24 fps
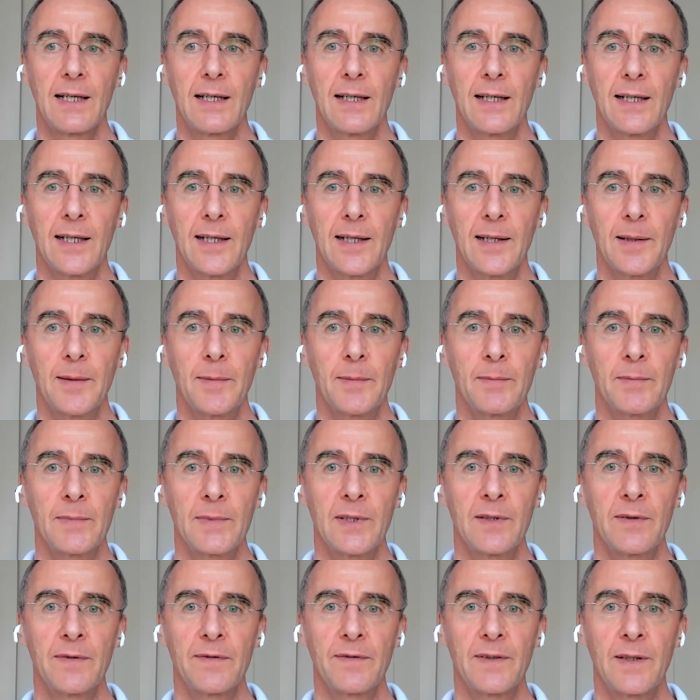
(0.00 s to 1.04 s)
Um,
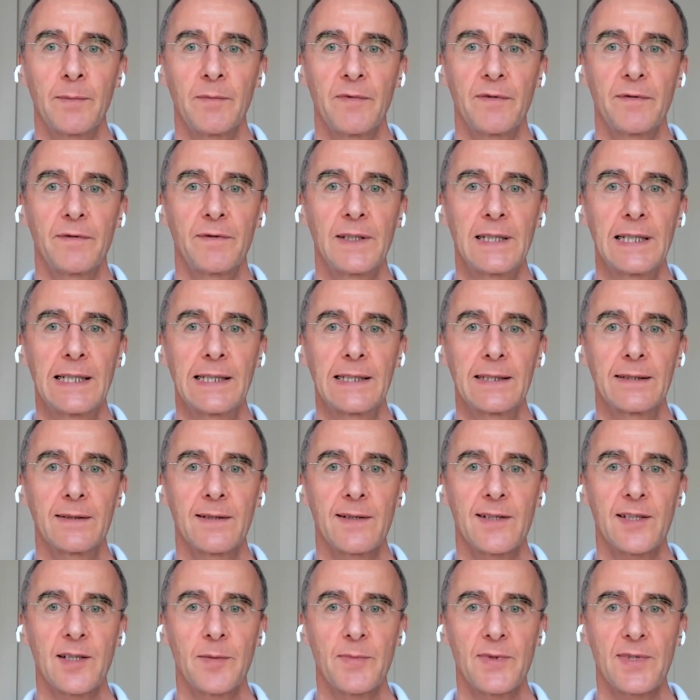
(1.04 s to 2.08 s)
if I'm feeling there's
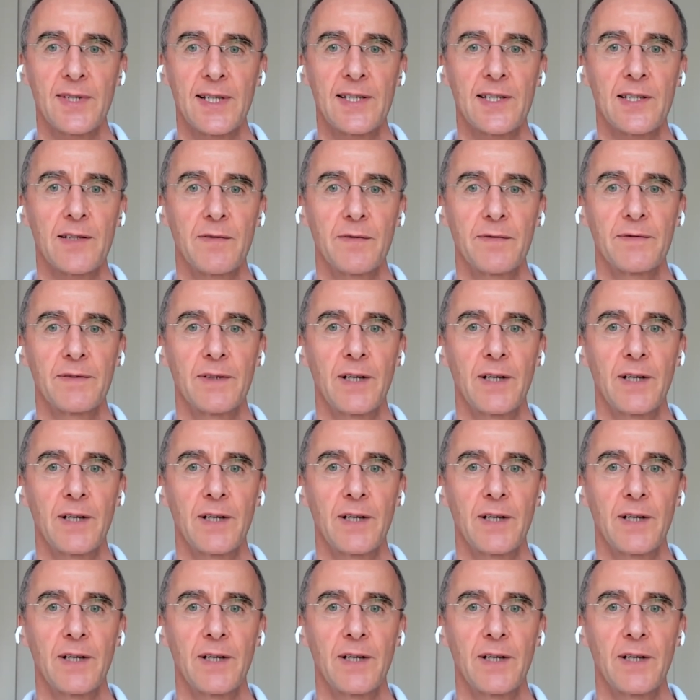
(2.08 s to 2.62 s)
some sense of